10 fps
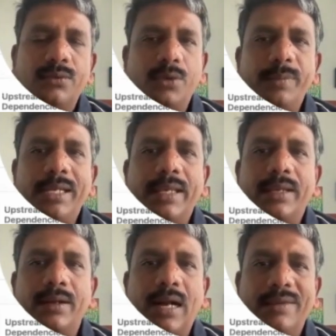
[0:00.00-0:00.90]
to me,
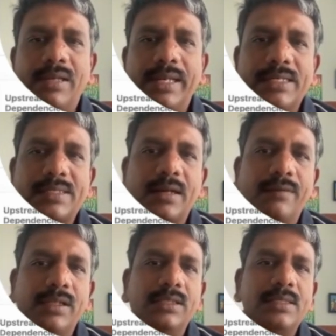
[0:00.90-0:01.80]
like I will get
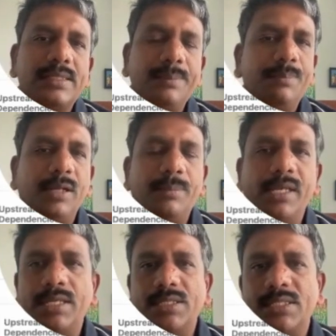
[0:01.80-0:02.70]
start with the simple
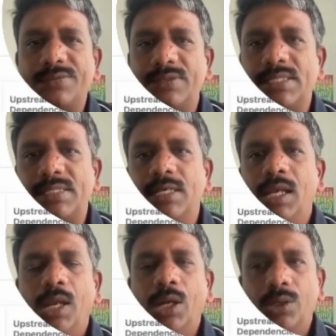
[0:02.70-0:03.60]
applications first,
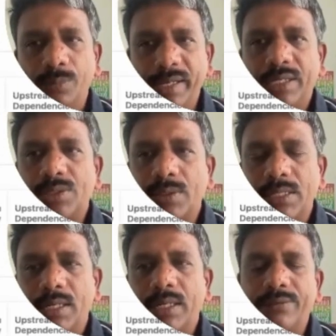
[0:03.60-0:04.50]
to make sure
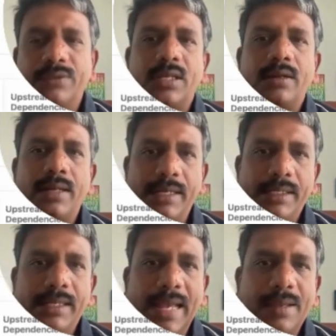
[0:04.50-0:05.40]
that if there are
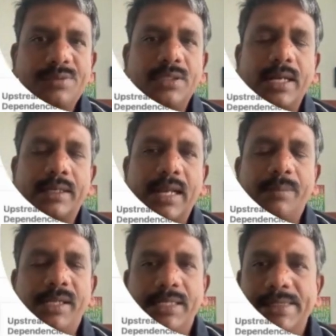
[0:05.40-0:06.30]
any gaps that
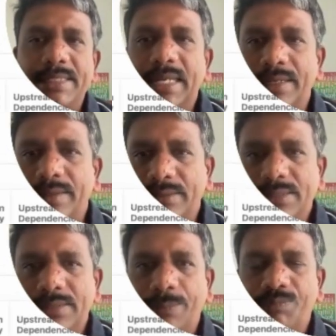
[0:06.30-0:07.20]
can be easily
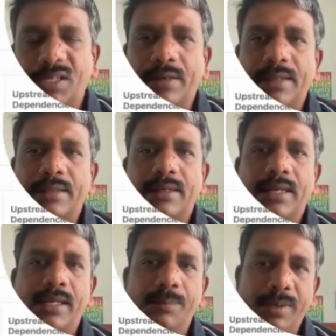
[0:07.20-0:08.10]
addressed, rather than
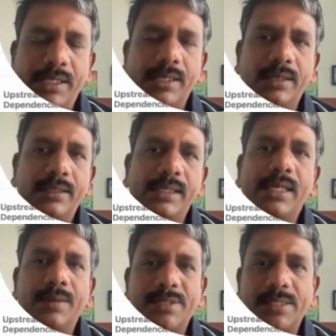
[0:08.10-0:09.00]
like picking a
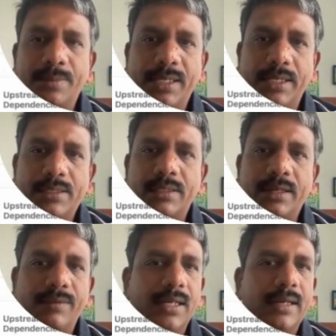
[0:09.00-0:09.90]
e-commerce application
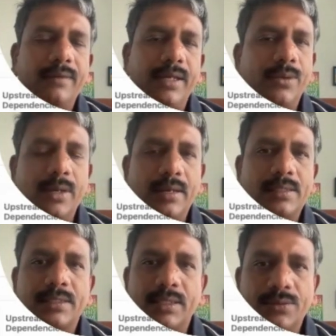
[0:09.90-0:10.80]
that will have
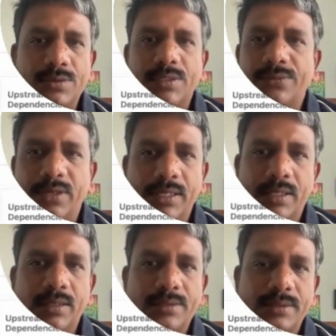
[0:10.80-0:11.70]
hundreds and thousands of
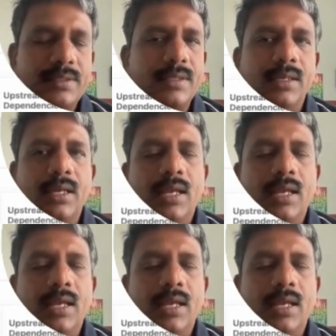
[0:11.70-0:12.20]
integrations.